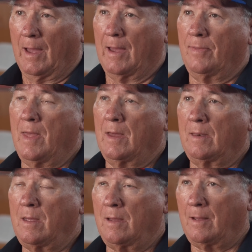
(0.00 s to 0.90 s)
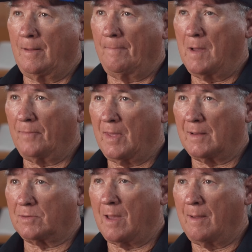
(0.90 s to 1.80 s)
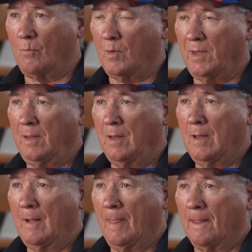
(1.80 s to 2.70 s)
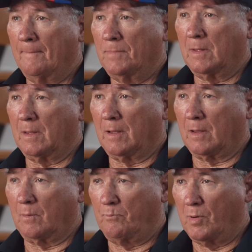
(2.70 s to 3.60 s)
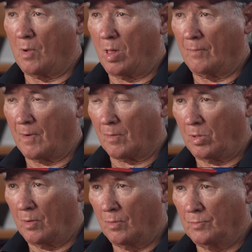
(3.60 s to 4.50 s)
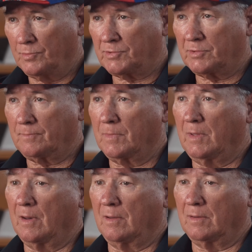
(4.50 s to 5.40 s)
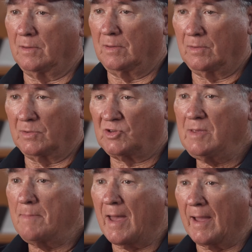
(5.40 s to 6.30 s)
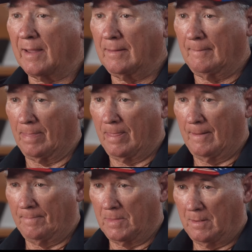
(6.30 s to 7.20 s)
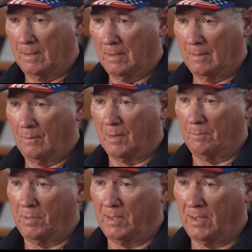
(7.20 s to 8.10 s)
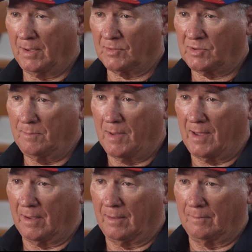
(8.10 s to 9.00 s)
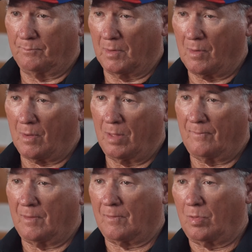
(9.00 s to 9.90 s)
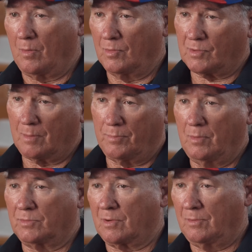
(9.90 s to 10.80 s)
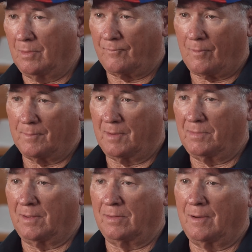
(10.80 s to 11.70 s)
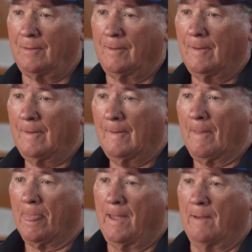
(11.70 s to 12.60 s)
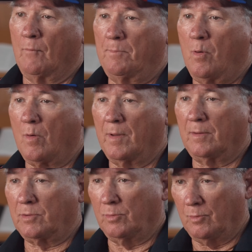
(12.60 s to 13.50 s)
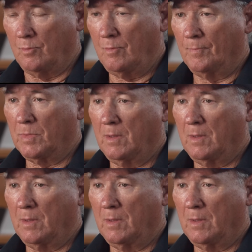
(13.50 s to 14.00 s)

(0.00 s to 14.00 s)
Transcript: And then about that time, we put all of our clothes in a sea bag. We had a big sea bag, and put all of our clothes, our boots, our uniforms, everything in there, and reported to